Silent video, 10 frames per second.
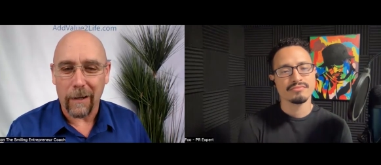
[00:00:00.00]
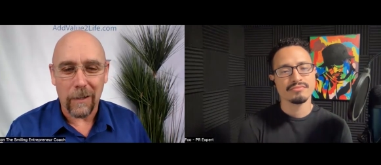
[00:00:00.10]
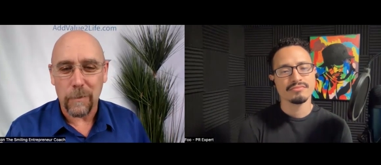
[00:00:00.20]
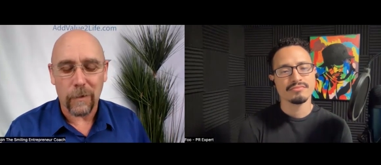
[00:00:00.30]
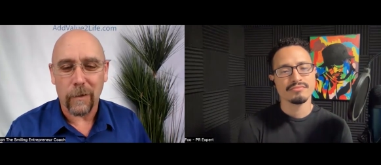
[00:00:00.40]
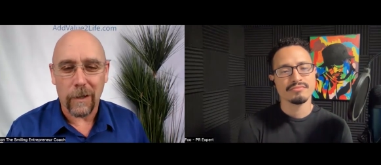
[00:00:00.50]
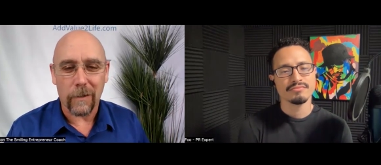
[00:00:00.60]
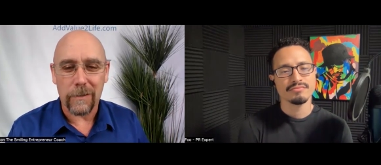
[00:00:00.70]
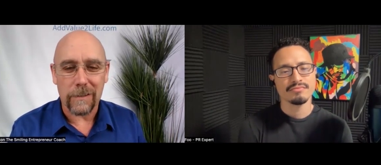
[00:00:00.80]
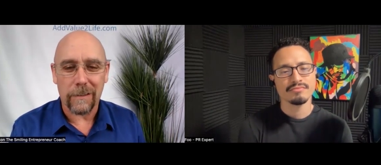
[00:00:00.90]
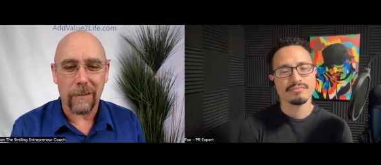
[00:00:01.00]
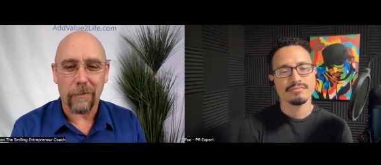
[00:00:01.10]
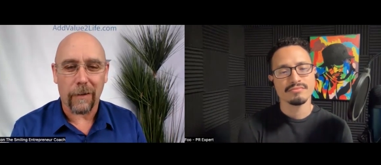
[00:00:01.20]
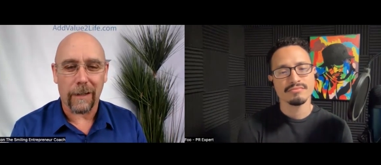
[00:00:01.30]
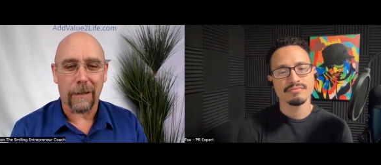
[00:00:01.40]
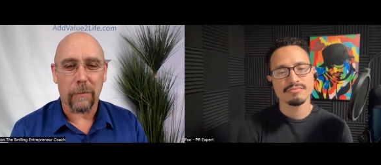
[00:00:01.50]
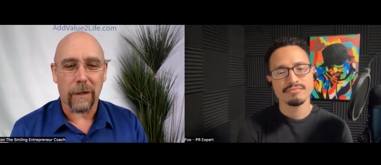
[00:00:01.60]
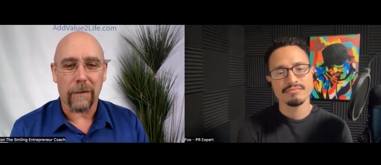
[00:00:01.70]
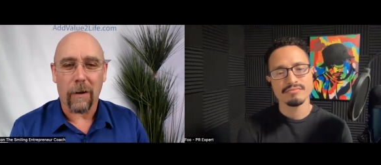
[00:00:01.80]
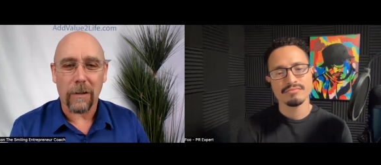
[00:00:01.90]
Speaker 1: entrepreneur coach you'll find it
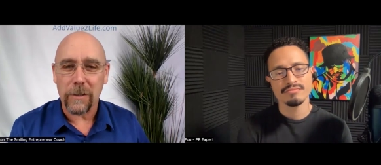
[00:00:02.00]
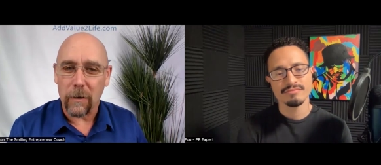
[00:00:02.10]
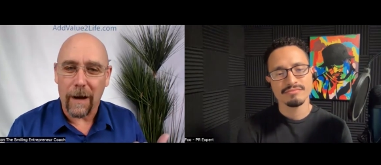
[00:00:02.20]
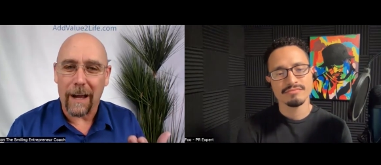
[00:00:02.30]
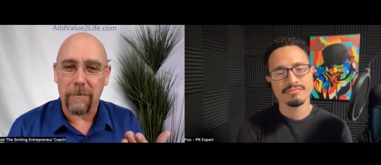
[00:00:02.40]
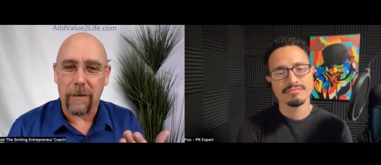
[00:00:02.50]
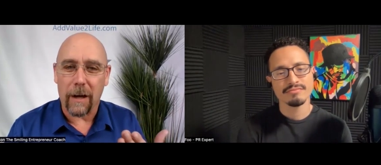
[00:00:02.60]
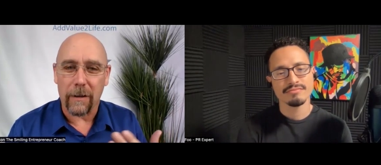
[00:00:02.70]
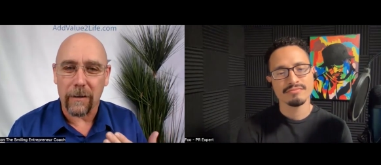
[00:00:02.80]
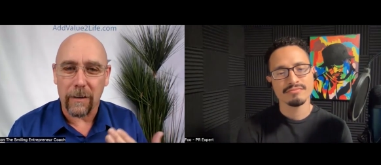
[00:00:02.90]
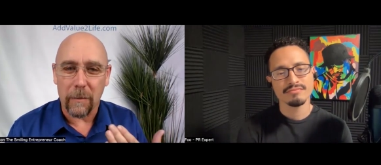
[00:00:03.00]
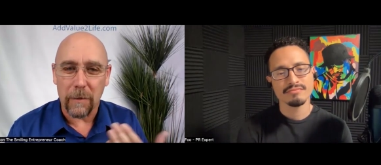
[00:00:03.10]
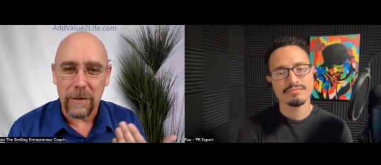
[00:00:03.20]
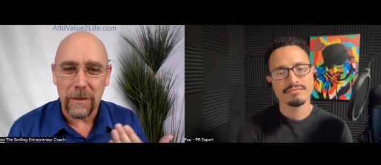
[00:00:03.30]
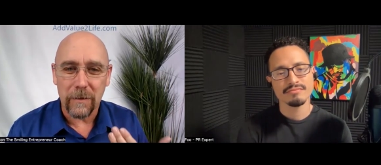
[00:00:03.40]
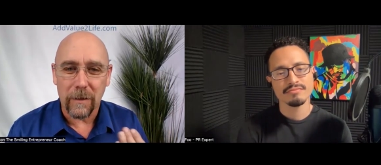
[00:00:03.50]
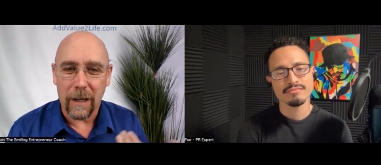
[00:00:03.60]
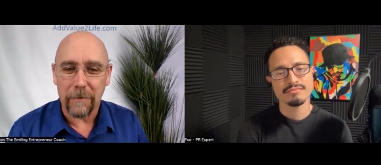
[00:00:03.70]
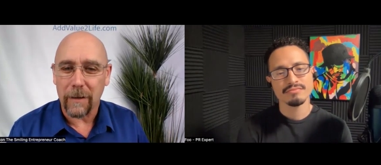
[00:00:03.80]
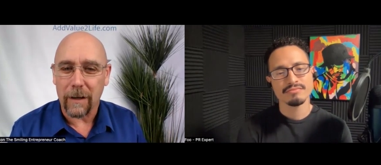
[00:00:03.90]
but also add value the number two
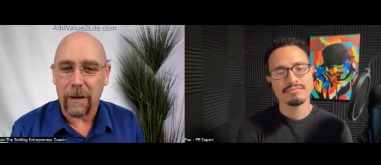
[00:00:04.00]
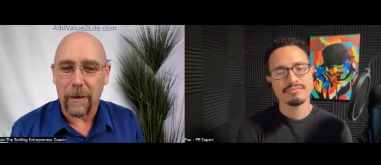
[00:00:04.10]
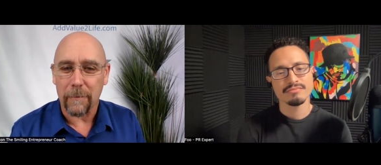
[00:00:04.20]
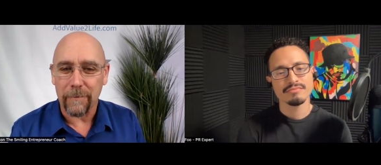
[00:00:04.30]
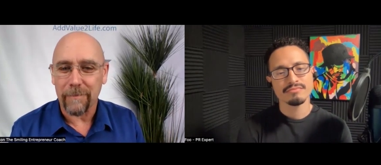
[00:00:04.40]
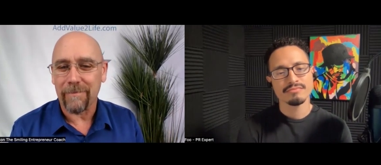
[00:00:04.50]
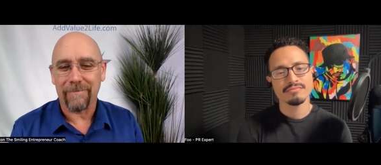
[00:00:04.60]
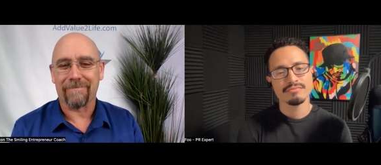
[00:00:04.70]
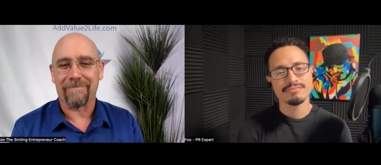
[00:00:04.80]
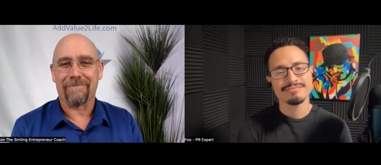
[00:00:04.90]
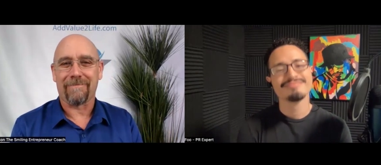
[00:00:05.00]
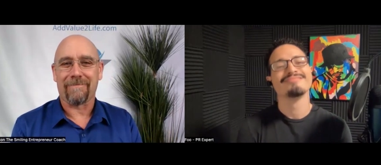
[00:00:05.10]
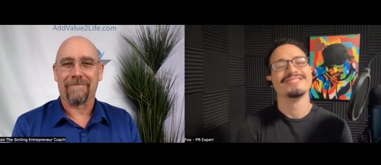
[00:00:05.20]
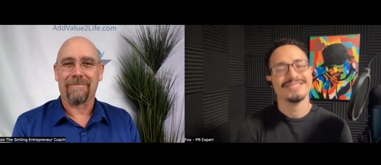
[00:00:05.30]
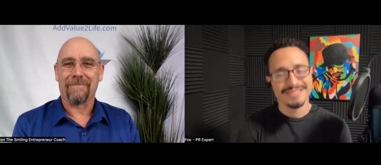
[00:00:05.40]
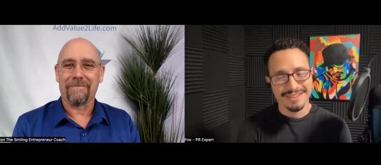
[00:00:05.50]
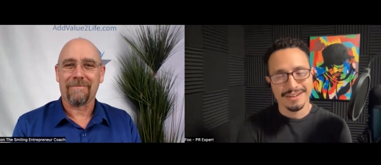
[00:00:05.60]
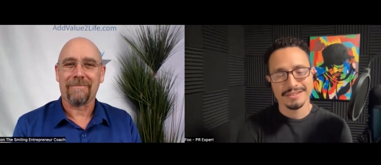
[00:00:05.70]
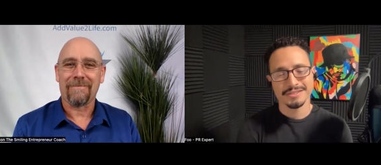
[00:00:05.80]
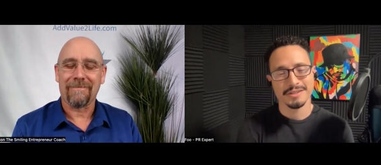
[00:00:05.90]
life.com
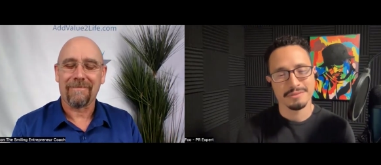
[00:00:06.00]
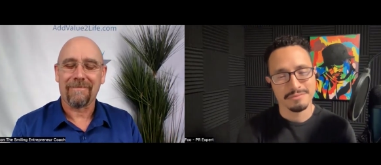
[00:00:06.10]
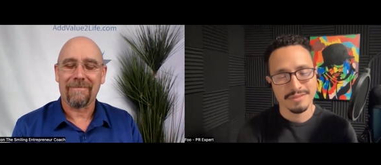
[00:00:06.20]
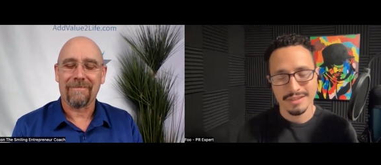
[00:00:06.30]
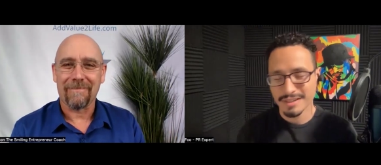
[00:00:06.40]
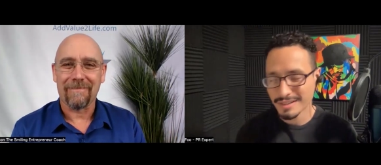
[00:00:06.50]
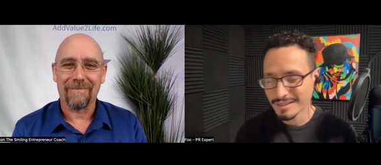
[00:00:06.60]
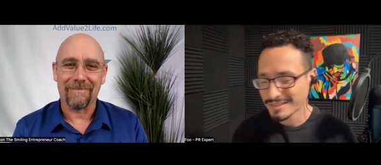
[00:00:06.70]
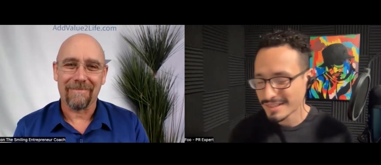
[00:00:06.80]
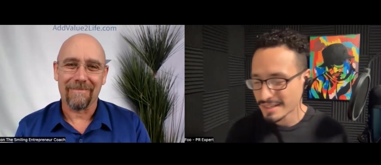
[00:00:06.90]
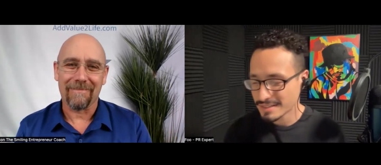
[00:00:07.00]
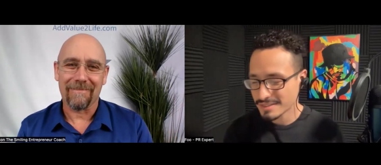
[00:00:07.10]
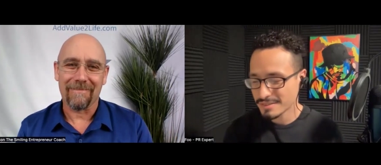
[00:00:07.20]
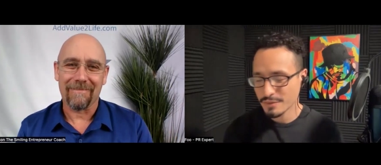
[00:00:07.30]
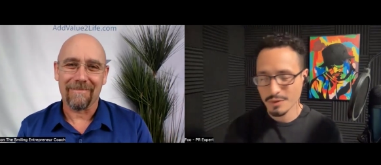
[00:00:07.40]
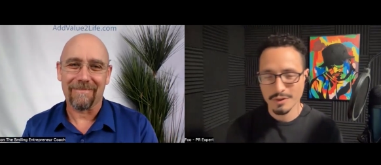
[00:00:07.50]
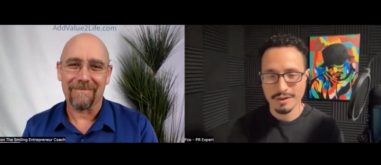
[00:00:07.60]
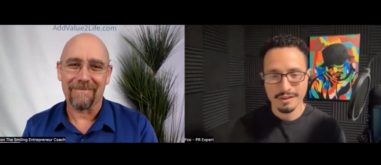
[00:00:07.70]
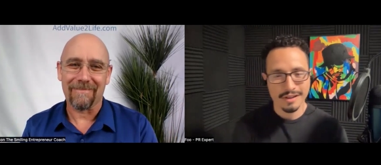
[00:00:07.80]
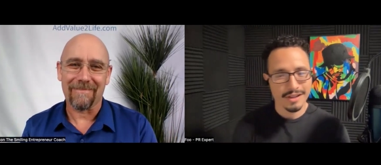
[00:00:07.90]
Speaker 2: awesome uh, thanks
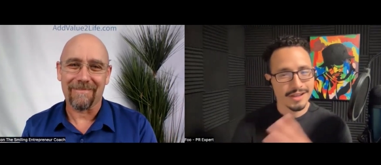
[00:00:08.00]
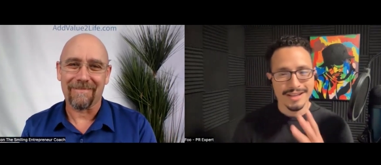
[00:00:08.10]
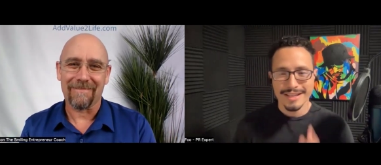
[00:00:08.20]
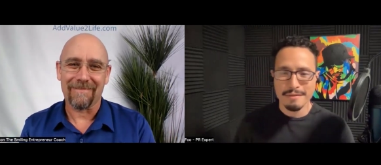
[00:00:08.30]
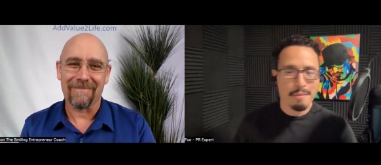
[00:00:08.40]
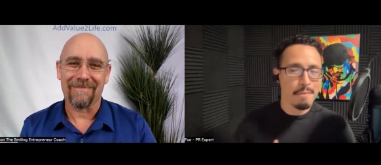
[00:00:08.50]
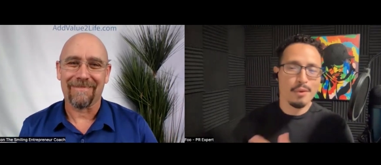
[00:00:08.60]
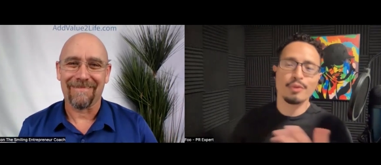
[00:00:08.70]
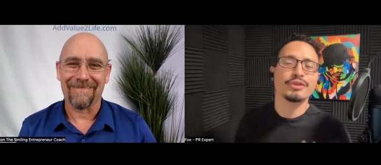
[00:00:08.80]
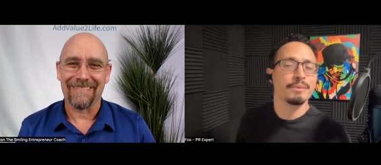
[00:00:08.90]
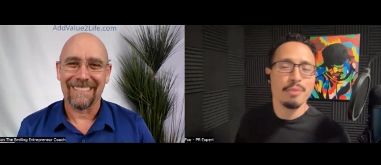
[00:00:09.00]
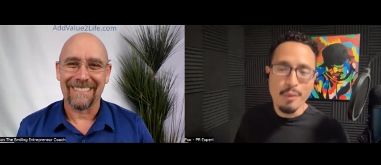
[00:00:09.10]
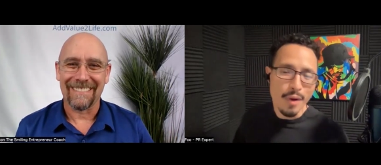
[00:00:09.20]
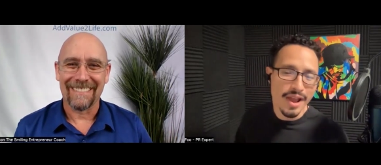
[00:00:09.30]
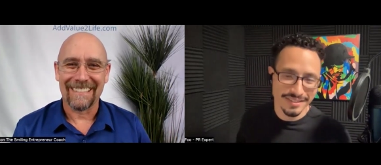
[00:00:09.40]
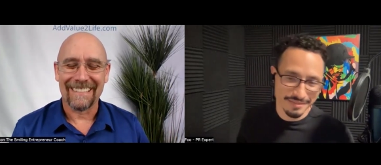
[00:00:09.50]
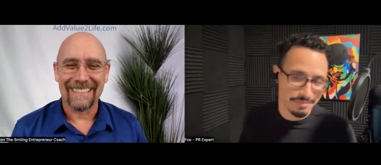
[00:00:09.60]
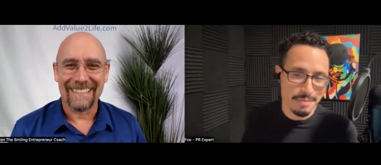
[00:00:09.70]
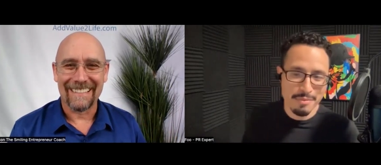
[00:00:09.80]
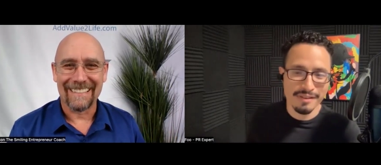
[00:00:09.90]
for give multiple ways
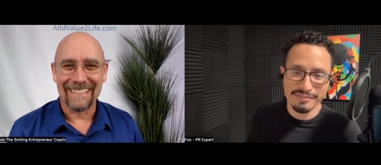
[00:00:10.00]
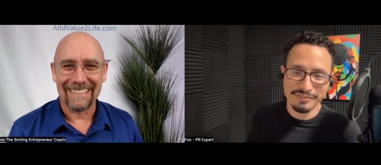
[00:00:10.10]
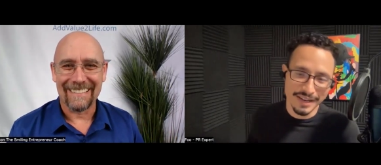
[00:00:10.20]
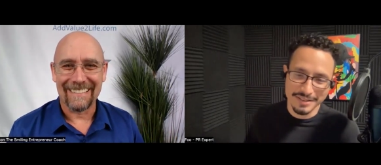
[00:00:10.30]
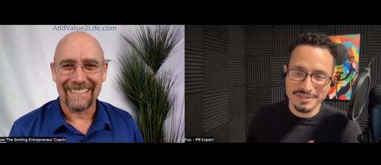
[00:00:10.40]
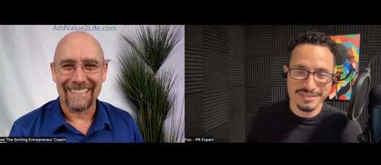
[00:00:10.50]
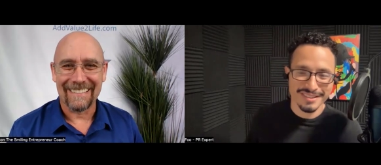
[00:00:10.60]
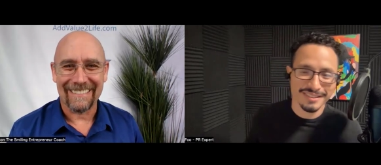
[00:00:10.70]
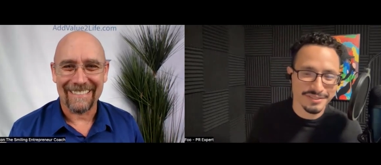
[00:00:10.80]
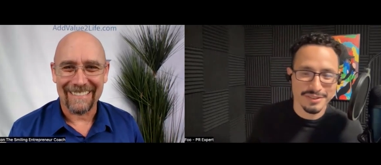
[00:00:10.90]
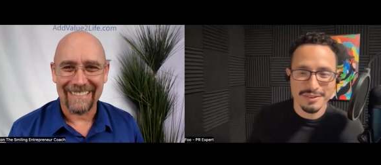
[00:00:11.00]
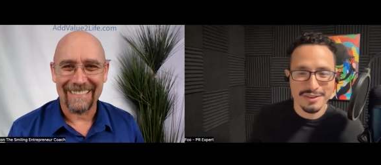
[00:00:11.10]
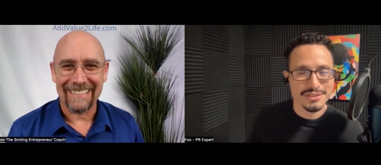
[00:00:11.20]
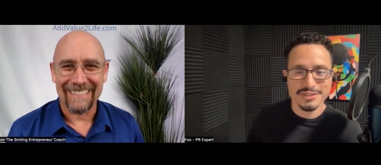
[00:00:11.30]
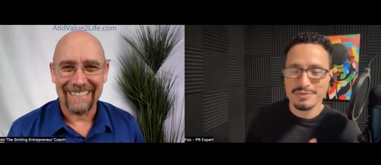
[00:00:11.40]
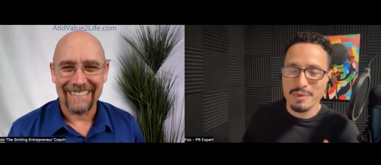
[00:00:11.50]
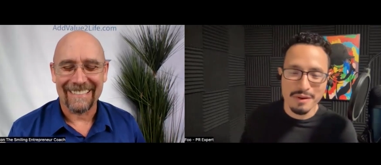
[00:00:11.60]
and people can find you. There's not so, just